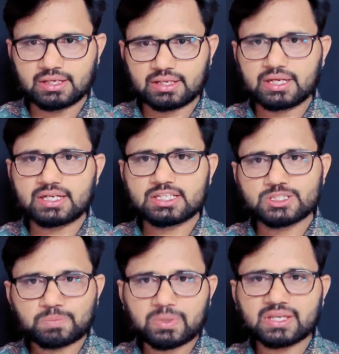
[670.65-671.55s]
It
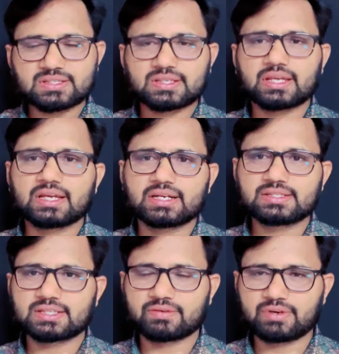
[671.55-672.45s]
speaks English
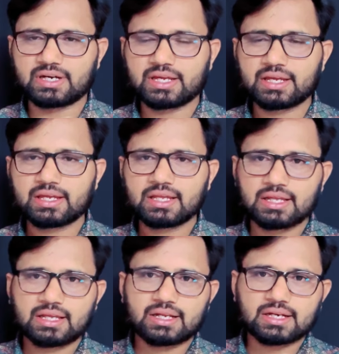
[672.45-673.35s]
every day.
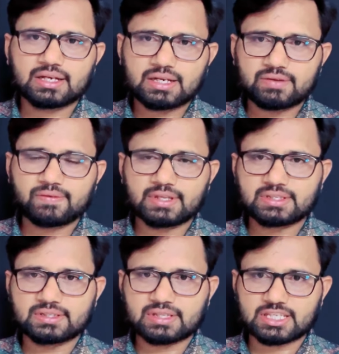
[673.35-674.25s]

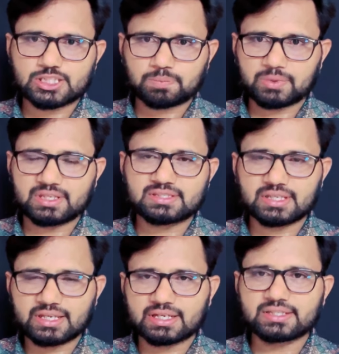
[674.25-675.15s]
Nivedita speaks
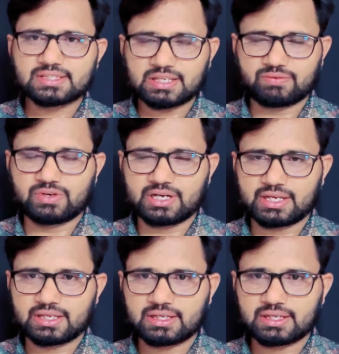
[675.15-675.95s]
English every day.